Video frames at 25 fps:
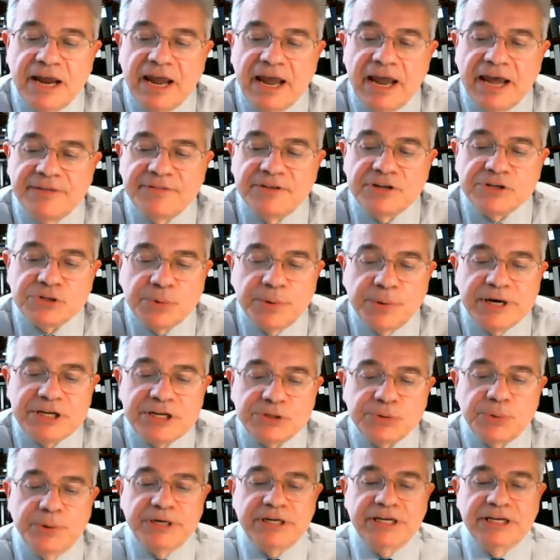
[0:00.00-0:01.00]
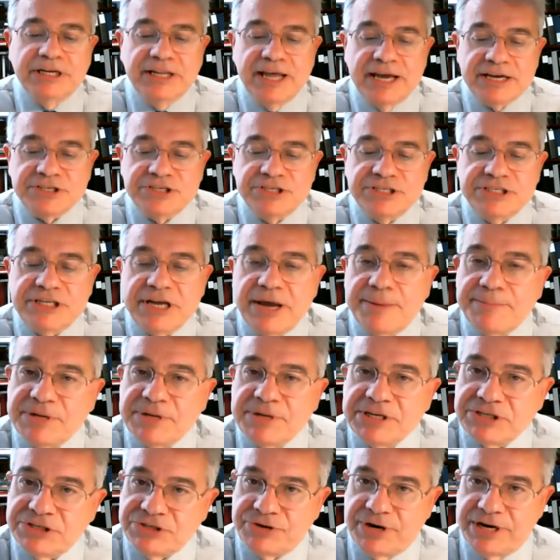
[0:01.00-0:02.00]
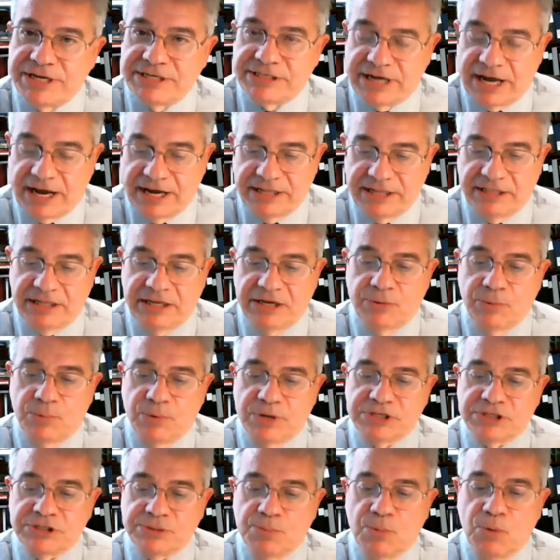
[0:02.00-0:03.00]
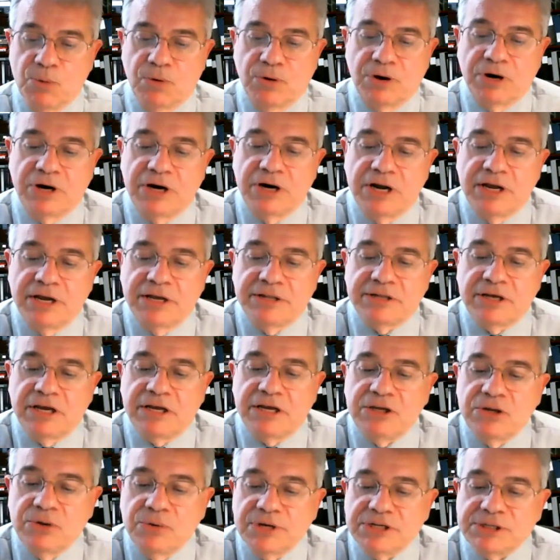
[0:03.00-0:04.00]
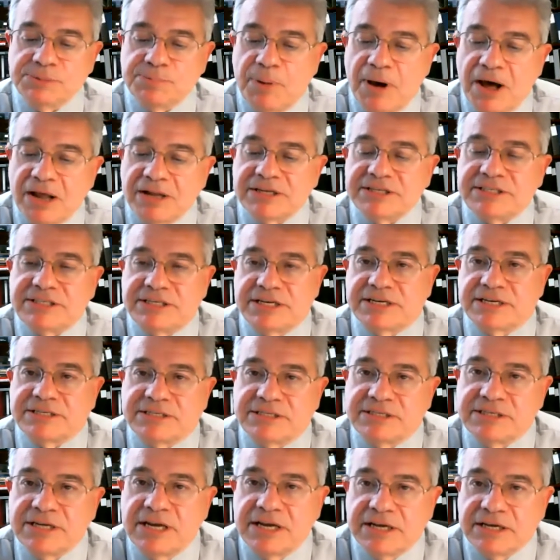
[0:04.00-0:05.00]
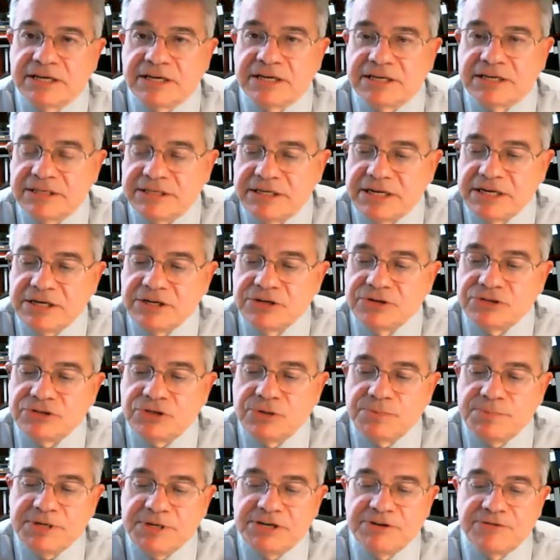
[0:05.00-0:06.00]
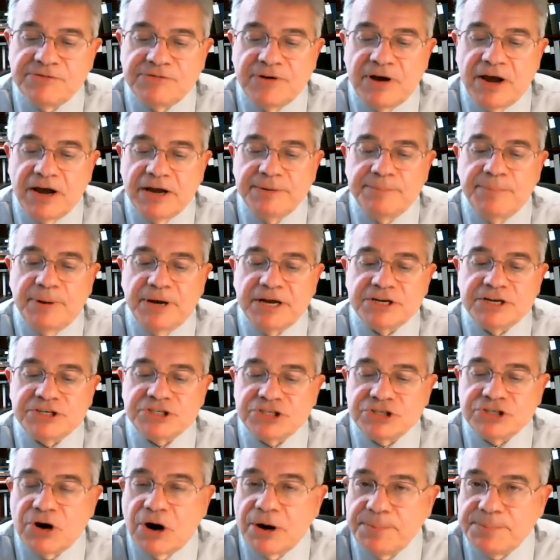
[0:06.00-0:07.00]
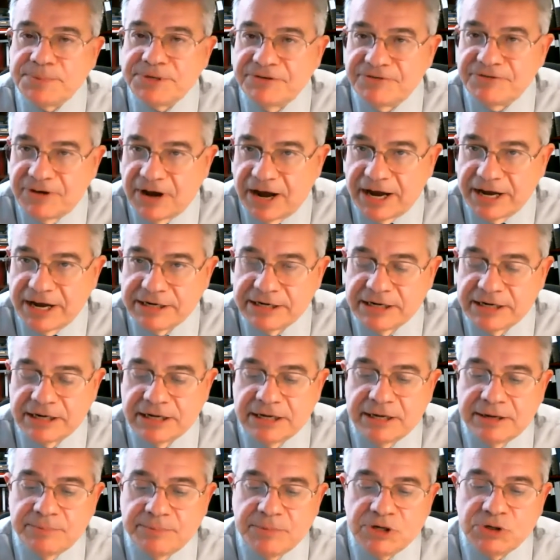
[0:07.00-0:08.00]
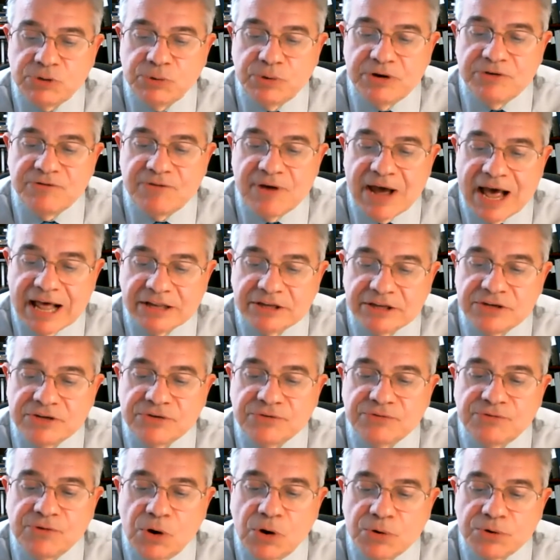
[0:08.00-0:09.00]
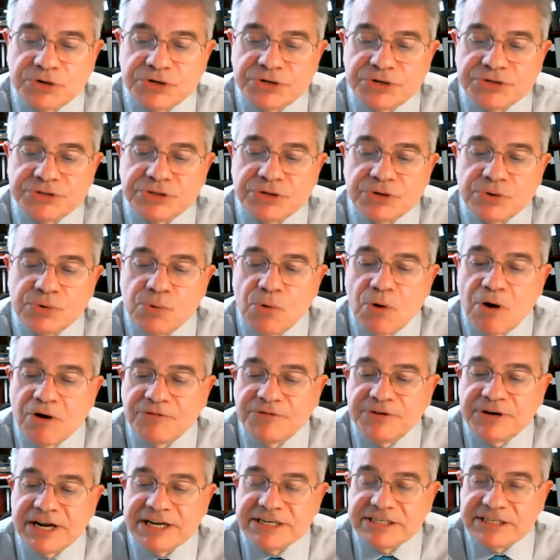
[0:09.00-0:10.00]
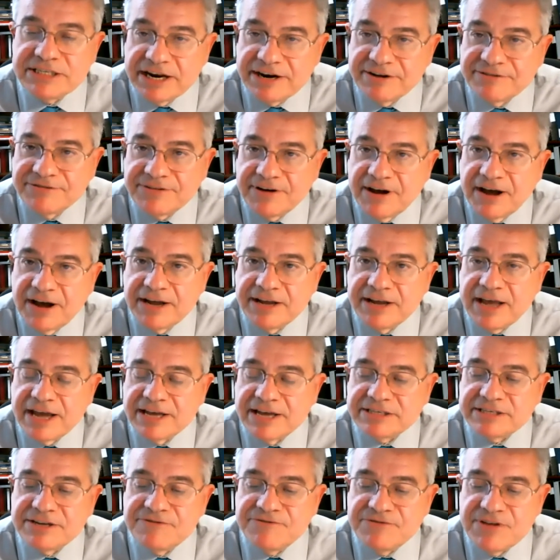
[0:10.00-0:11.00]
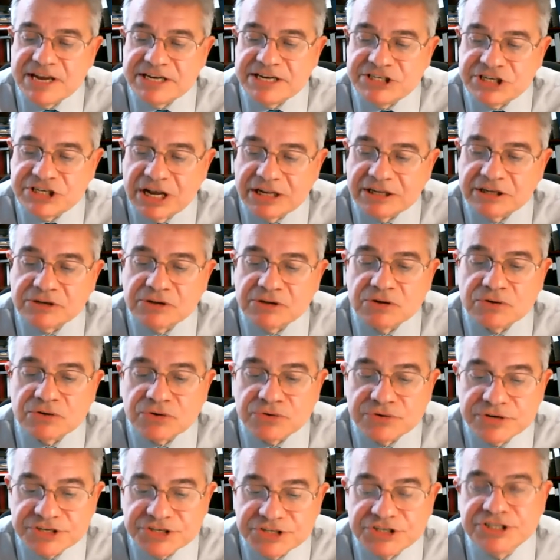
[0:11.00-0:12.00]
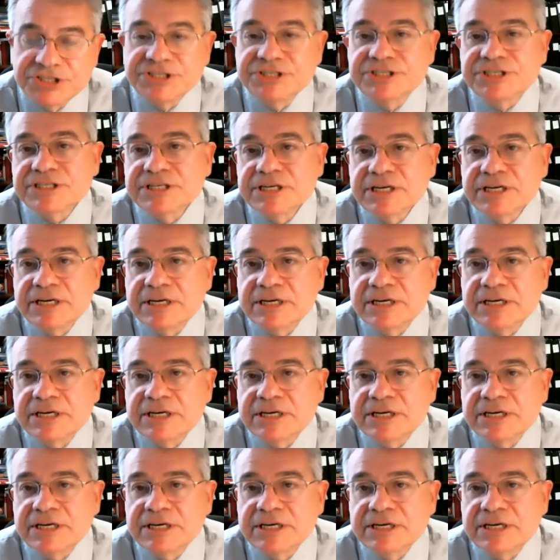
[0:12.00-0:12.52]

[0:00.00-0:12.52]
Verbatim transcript: And the 2020 election demonstrates, I think, once more that US politics continues to be defined by a sharp divide between values voters, who often identify as evangelical Christians,